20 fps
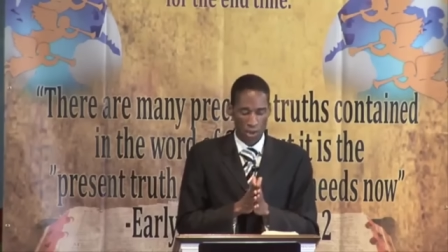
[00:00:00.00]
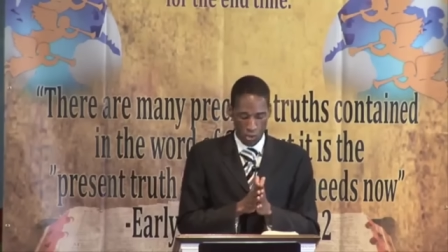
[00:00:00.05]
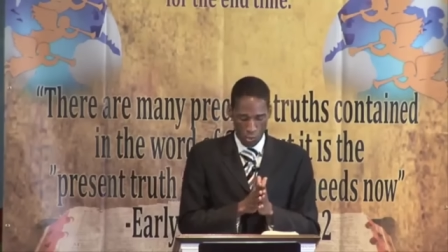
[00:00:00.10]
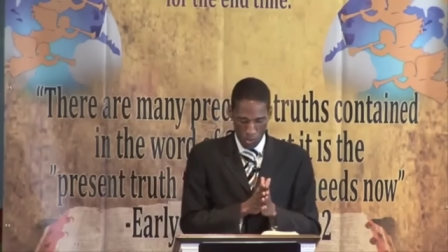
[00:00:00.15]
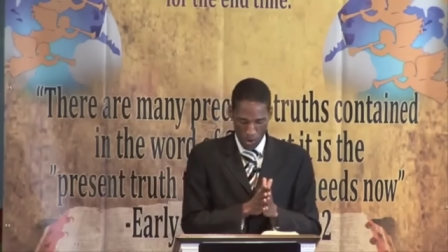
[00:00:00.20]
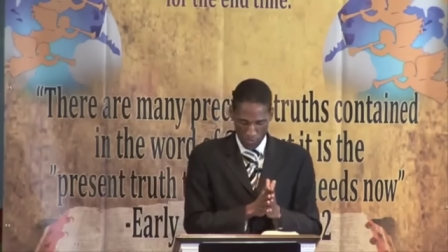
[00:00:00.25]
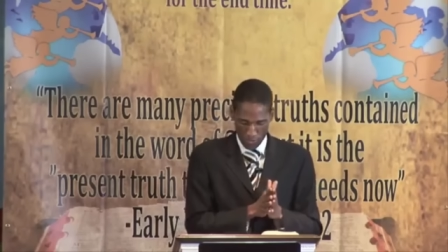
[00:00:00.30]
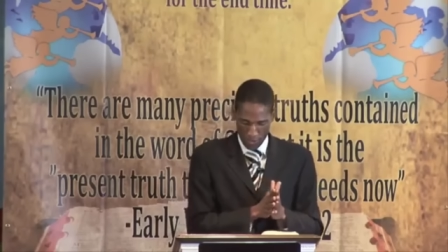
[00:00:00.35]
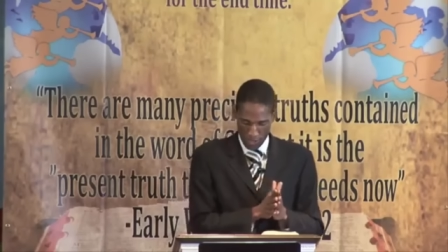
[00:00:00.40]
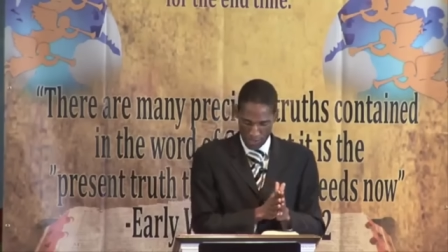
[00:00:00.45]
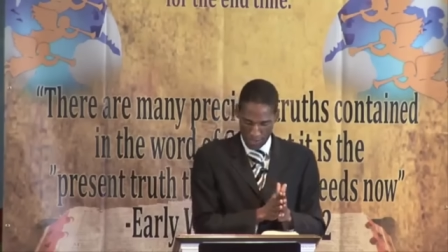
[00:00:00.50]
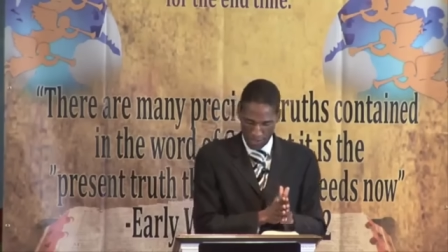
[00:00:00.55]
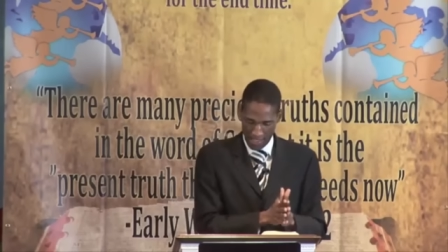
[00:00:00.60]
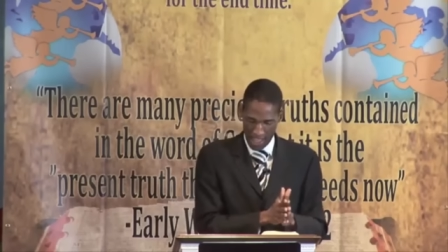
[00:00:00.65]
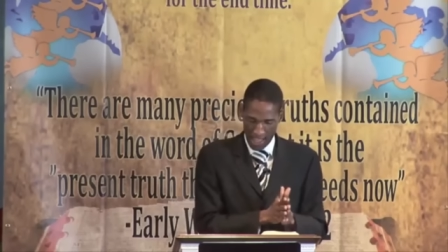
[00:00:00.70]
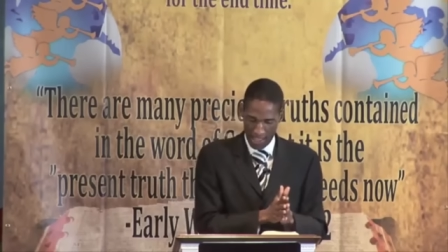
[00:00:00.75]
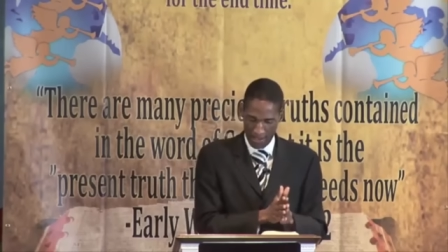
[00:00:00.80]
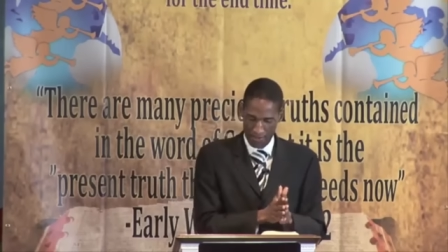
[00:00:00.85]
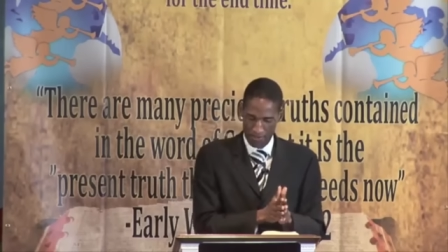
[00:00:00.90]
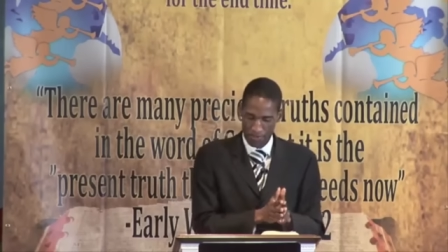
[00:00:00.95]
With the
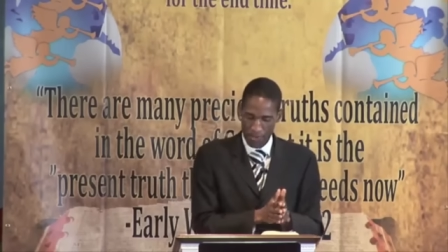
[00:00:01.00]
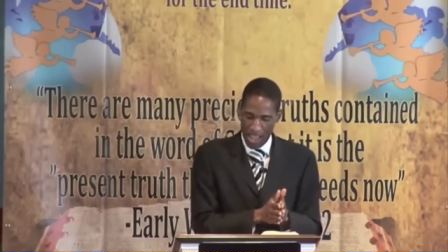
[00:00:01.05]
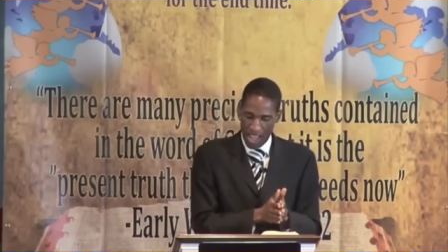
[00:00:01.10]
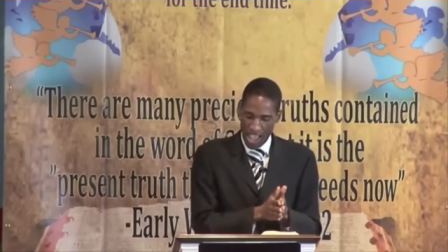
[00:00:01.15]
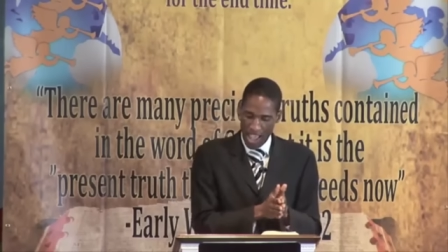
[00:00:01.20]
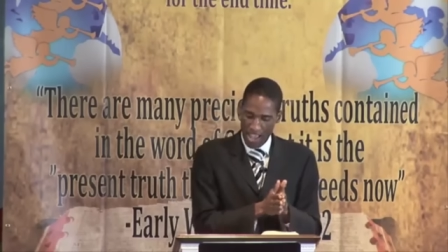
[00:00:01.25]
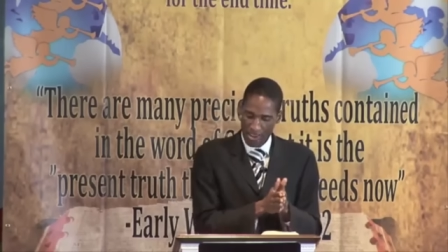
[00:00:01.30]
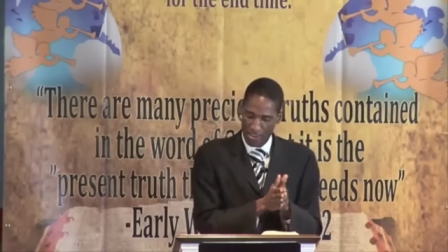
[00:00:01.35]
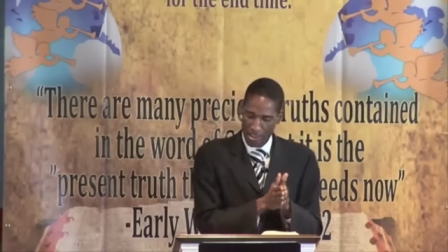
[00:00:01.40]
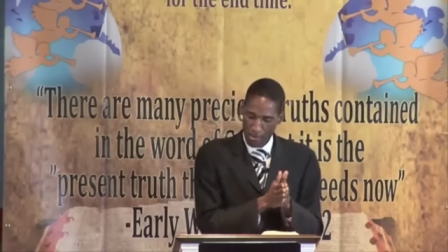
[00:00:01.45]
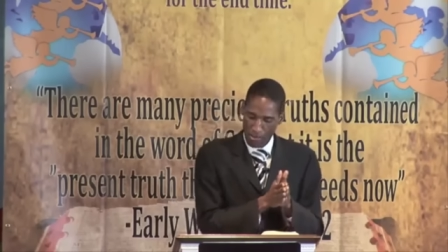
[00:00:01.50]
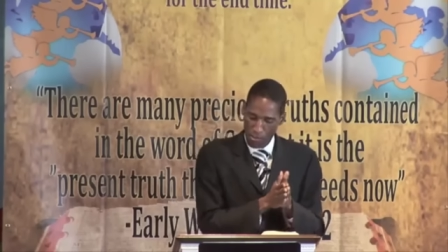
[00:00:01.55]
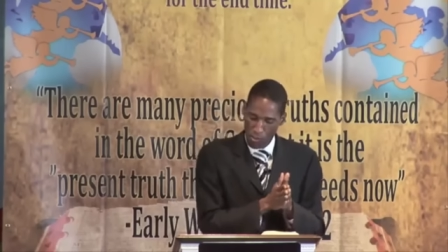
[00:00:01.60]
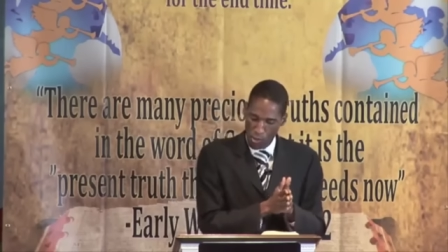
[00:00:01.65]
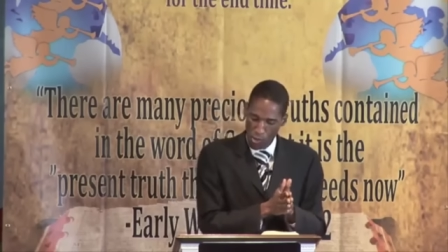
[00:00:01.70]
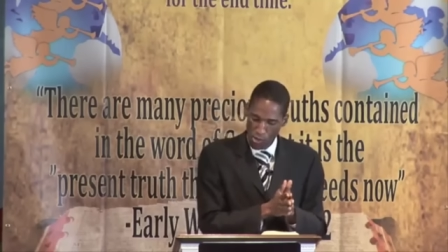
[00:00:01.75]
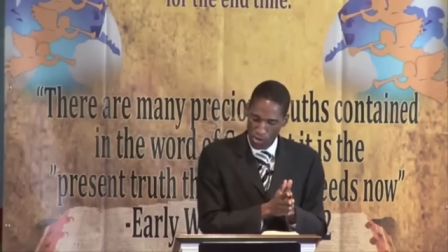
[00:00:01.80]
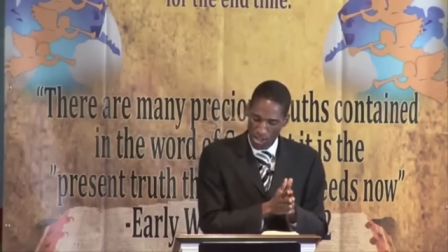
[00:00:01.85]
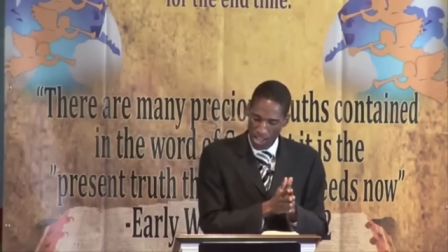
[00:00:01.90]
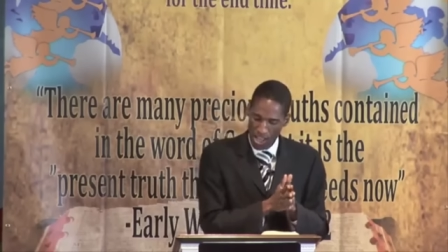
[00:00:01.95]
sun and the
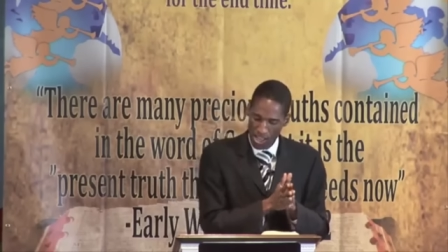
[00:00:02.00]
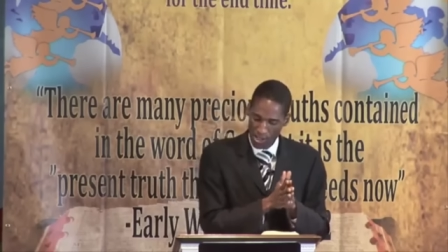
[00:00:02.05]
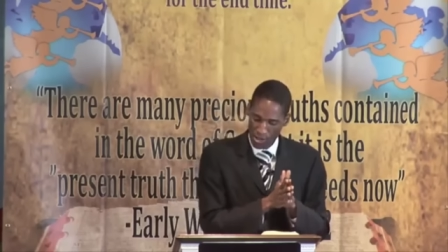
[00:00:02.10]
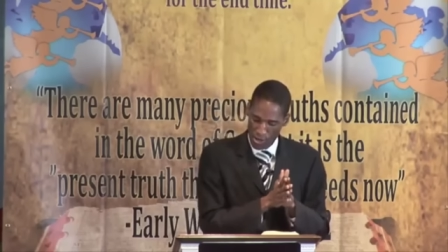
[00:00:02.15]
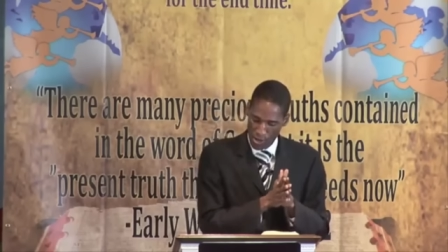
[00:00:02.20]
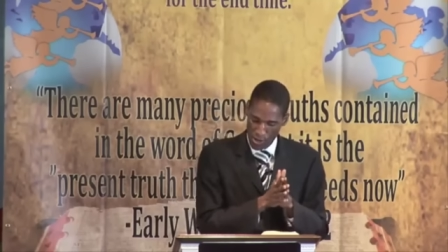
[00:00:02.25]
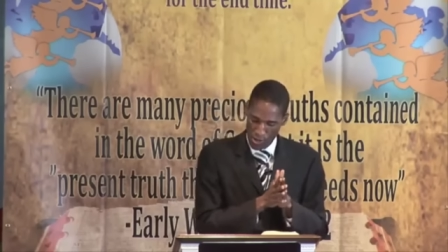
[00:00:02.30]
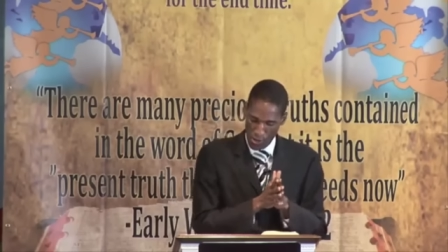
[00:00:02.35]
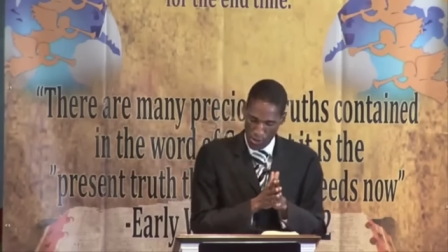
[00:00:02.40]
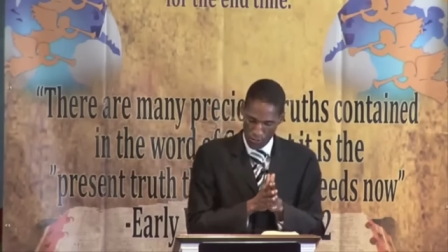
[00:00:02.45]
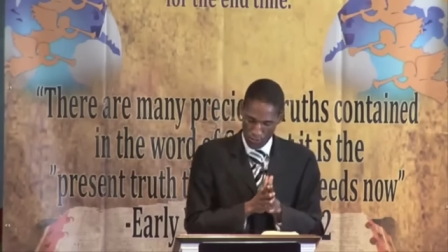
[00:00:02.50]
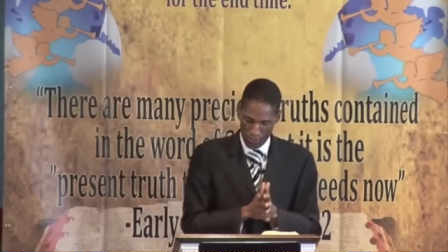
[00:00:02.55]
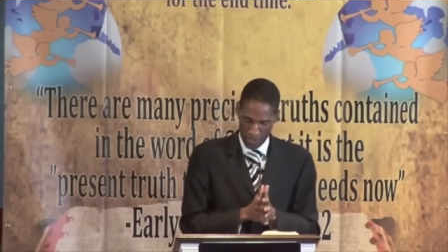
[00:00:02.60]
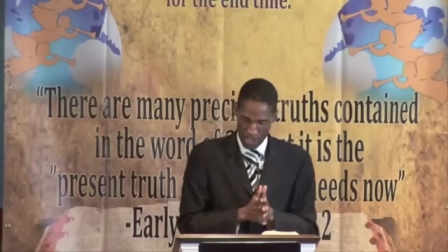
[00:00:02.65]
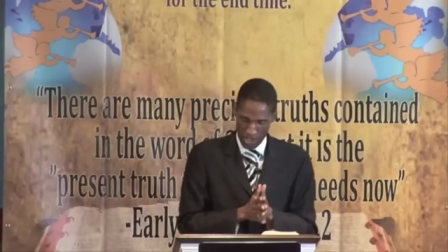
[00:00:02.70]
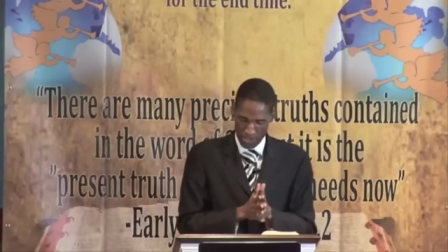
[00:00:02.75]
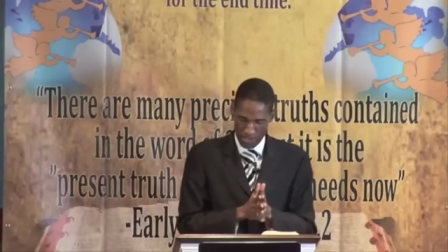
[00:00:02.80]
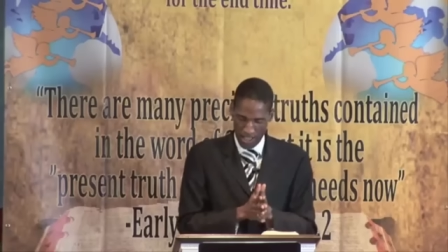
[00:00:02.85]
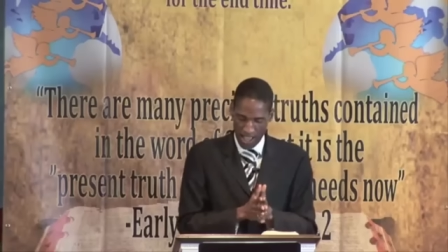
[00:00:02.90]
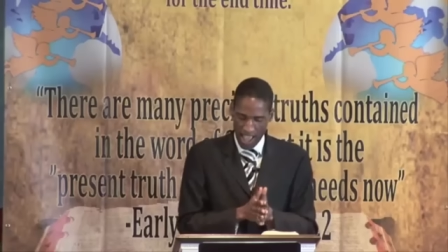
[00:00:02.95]
moon under her
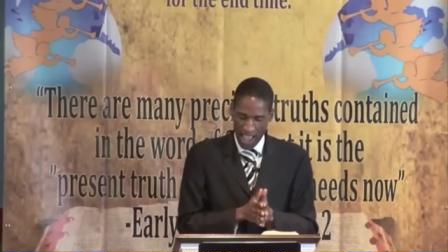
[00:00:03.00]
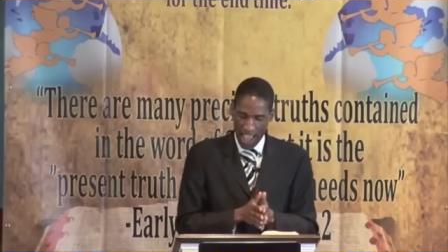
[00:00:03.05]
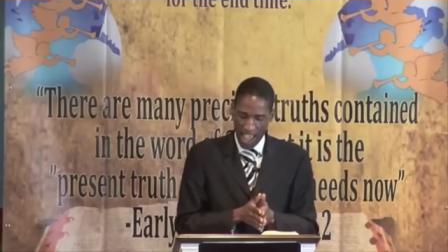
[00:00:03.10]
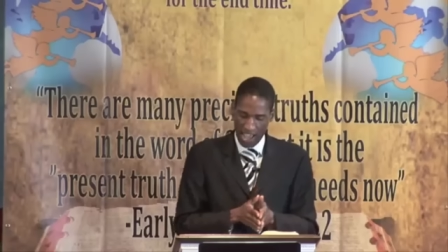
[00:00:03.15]
feet